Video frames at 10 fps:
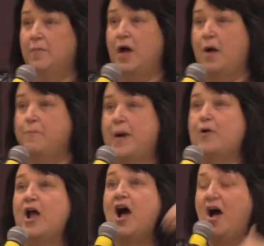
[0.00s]

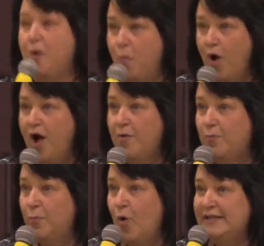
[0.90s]
about
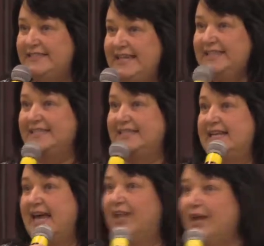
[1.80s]
wanting to tell